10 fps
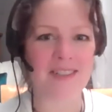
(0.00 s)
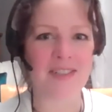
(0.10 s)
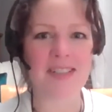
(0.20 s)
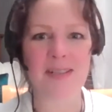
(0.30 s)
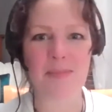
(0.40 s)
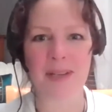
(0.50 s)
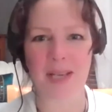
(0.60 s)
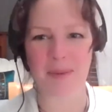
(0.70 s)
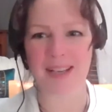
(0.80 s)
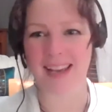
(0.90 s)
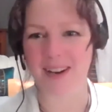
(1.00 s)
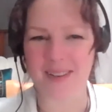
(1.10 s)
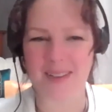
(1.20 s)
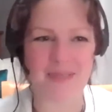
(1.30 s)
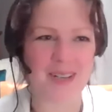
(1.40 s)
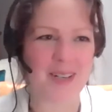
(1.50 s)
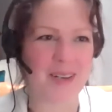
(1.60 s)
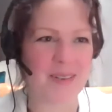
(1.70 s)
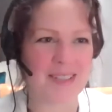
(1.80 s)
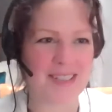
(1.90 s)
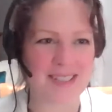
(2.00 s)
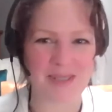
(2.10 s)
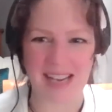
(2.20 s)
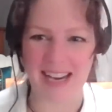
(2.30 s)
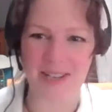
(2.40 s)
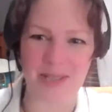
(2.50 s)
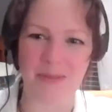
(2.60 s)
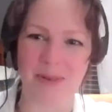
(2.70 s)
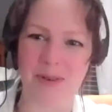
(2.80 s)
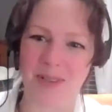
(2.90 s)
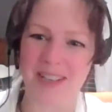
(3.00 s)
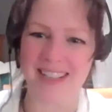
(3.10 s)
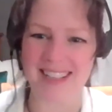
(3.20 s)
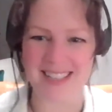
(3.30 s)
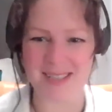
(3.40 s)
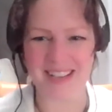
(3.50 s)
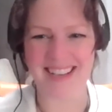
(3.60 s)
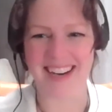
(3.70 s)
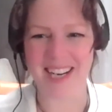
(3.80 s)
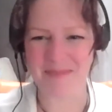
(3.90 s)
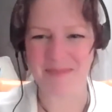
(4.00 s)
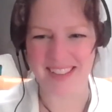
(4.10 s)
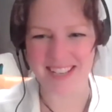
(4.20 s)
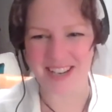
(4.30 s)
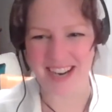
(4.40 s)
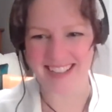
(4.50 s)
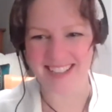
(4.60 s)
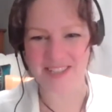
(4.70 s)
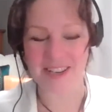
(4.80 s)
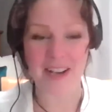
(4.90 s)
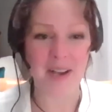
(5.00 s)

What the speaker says: just to be able to get on the video and just actually record it is kind of been the challenge.